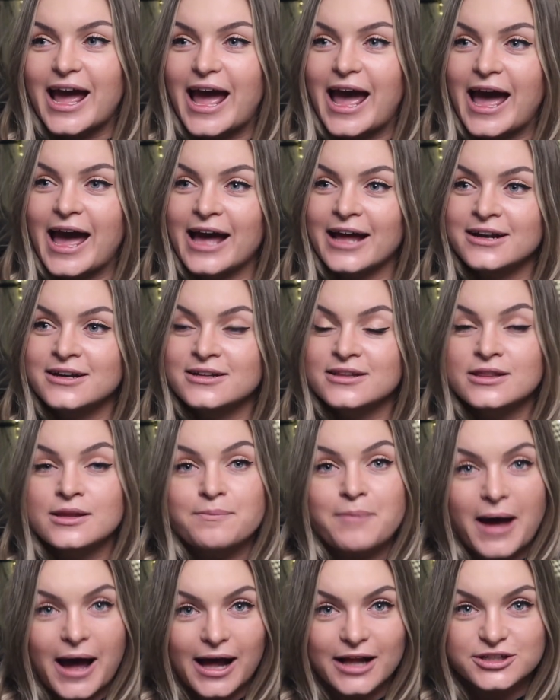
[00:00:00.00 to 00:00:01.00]
and the
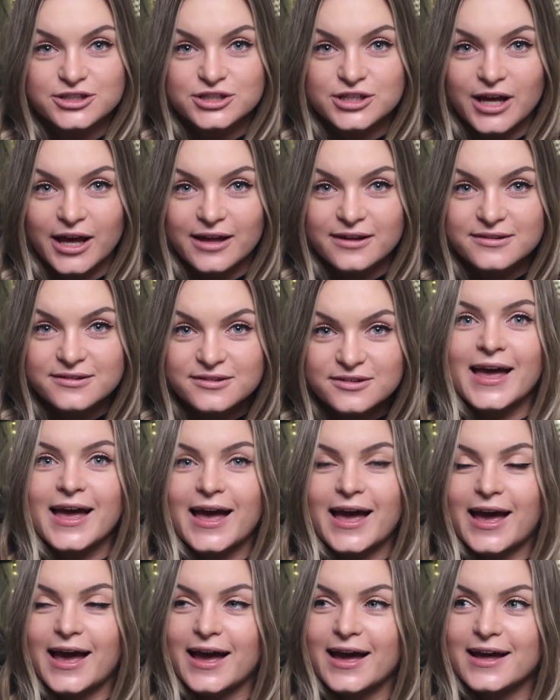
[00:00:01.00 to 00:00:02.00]
patch test
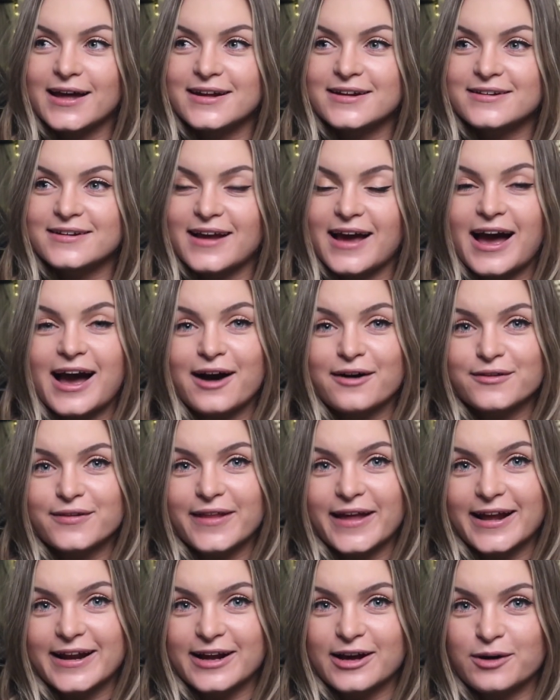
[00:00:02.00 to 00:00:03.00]
and how
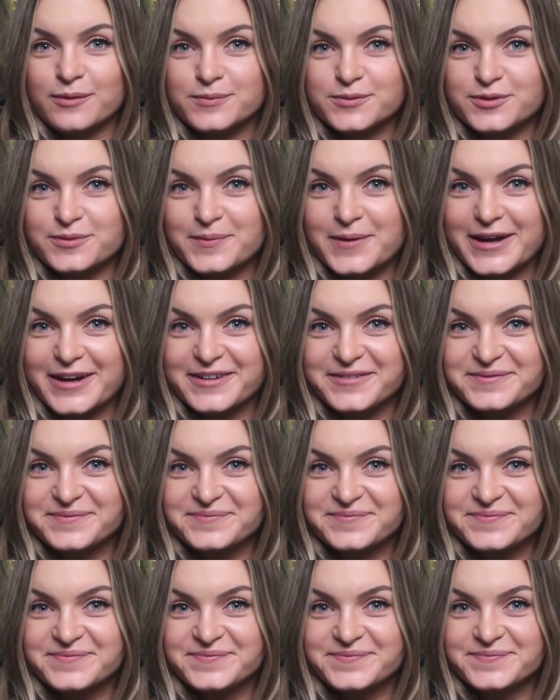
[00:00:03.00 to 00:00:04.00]
that helped me
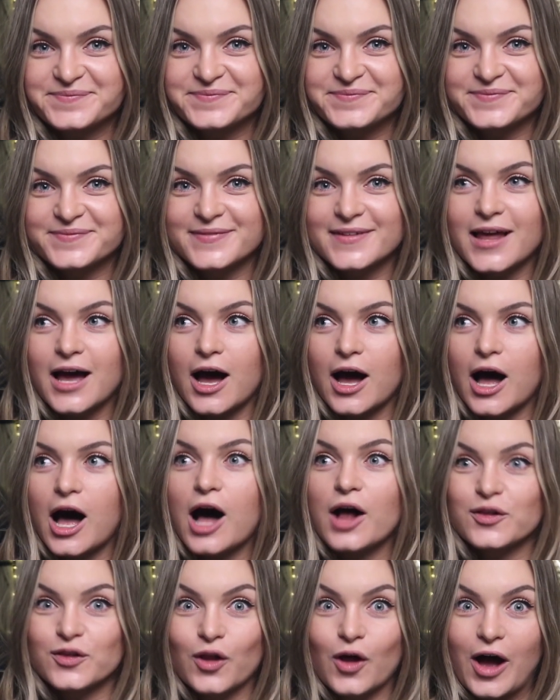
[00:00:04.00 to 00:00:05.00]

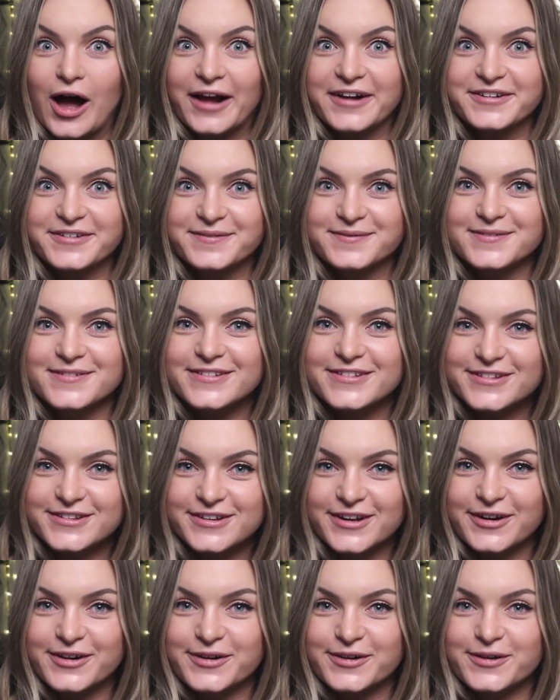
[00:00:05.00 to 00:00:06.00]
a lot.
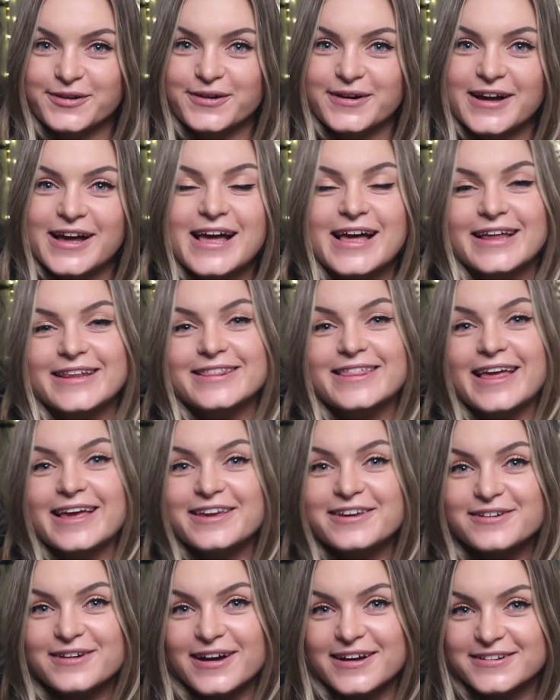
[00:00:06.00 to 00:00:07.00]
So
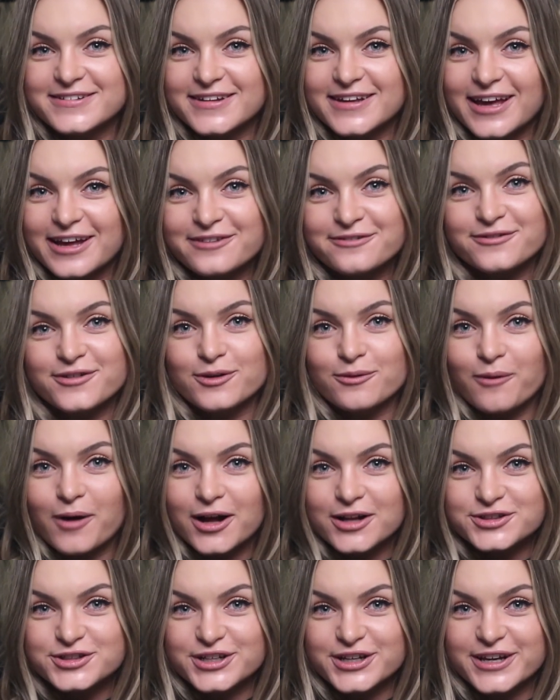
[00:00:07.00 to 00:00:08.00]
thank you guys again for
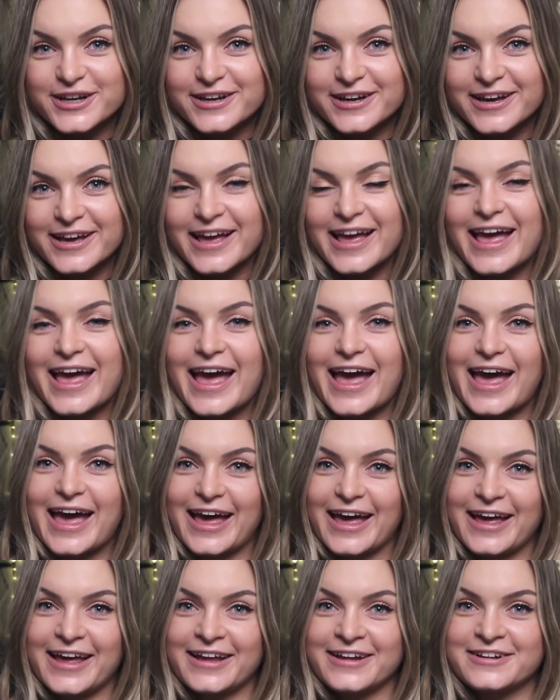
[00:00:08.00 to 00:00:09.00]
watching
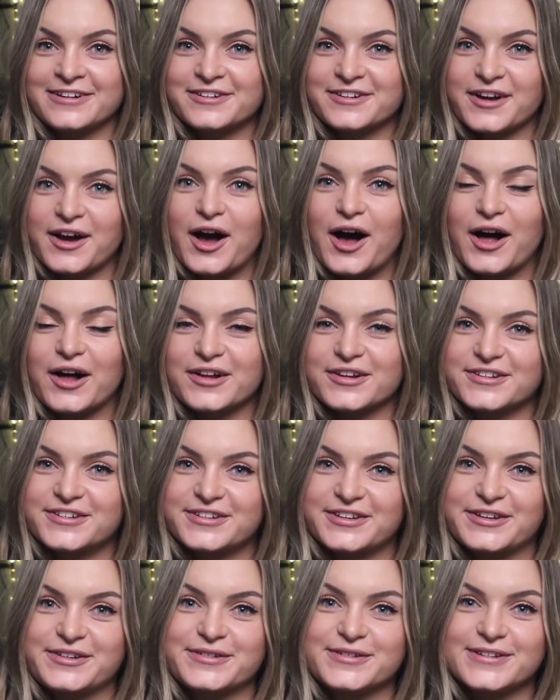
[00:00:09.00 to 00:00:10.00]
and I'll
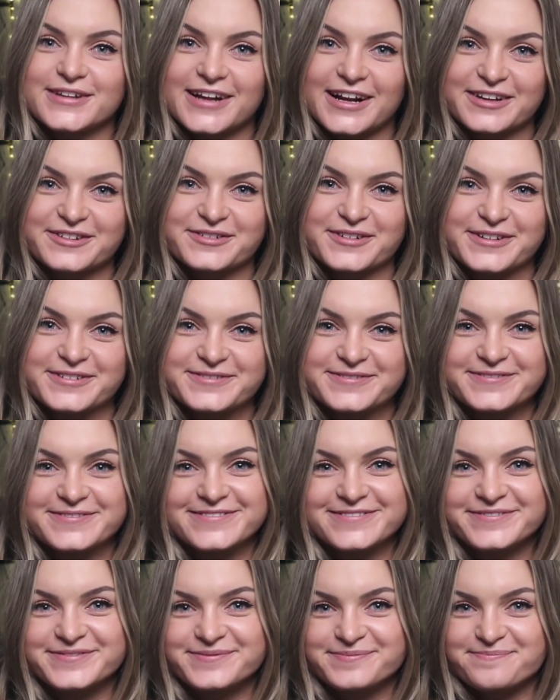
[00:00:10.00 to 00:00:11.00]
see you in the next one.
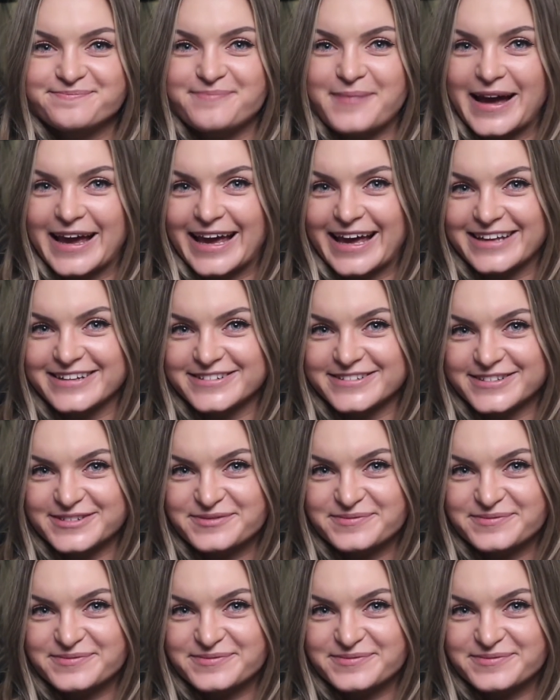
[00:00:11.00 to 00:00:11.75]
Bye guys.